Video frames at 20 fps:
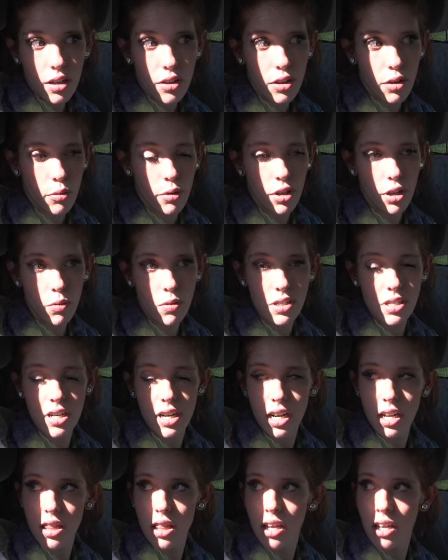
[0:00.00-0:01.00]
There really wasn't
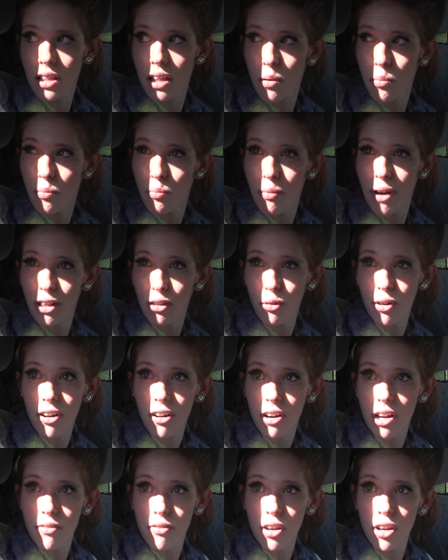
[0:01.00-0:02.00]
anything that my
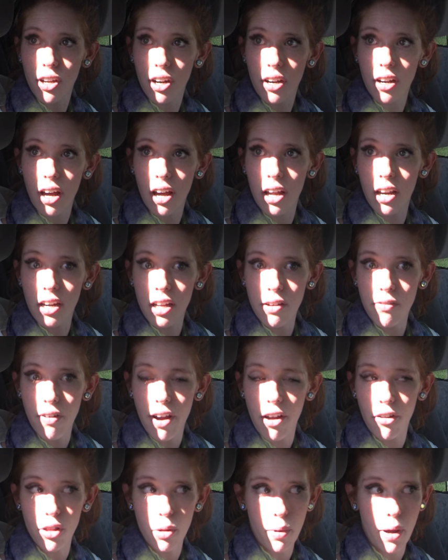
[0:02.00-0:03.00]
lawyer even could have done. He
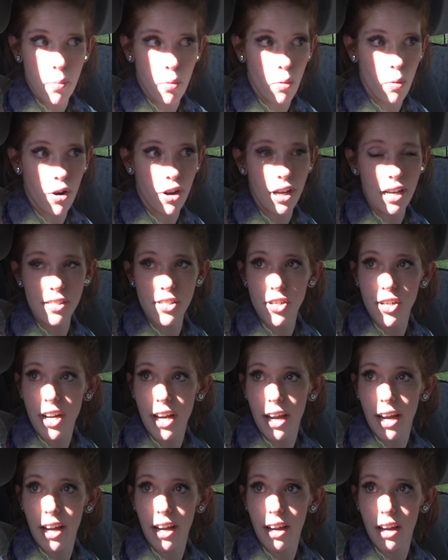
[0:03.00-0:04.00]
filed the paperwork
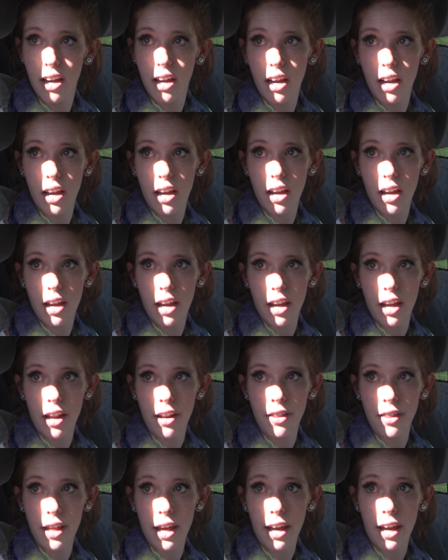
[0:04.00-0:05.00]
yesterday,
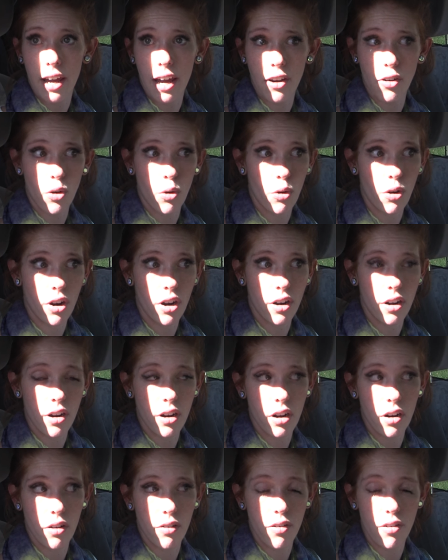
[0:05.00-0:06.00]
and they had court
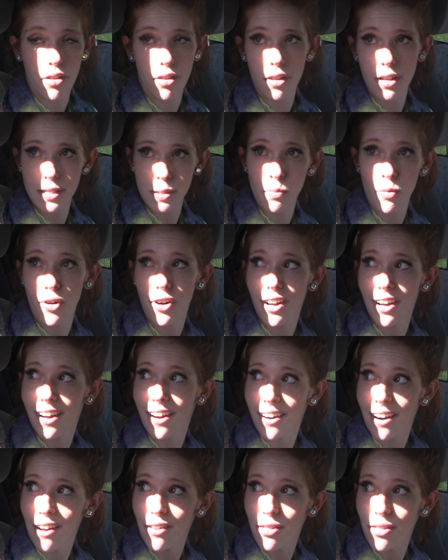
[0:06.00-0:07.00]
this morning
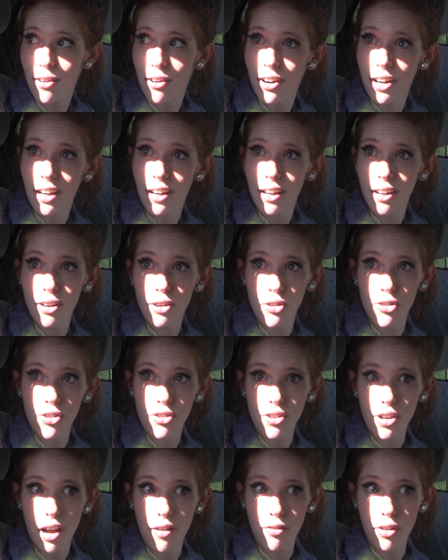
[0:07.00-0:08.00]
at 9:30. You
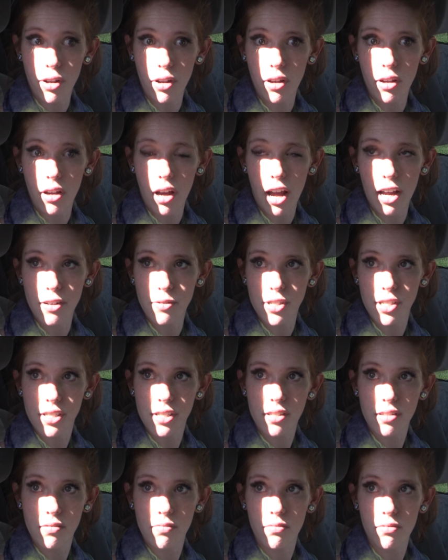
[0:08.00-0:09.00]
just have to,
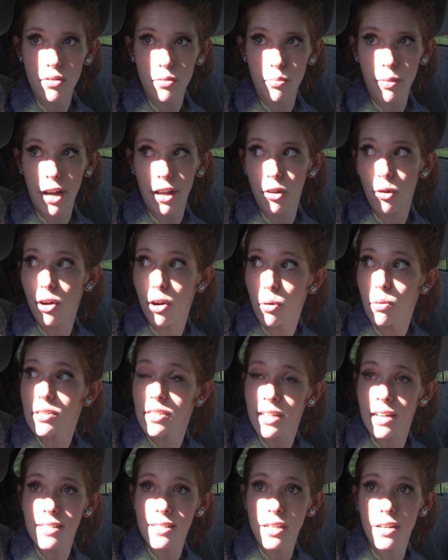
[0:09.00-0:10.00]
my lawyer
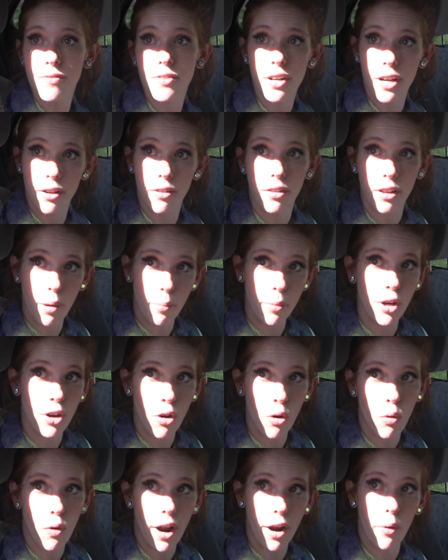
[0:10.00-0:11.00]
was nice enough to let me
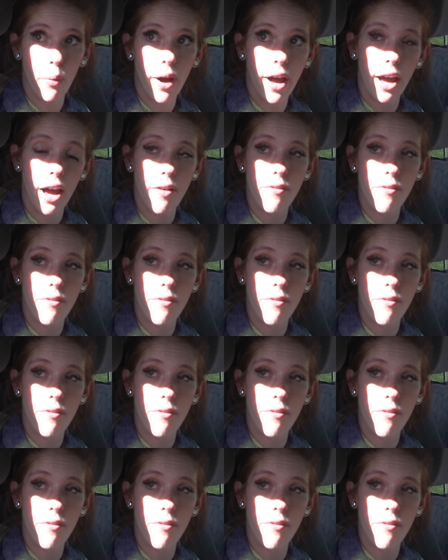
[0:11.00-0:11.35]
know right away.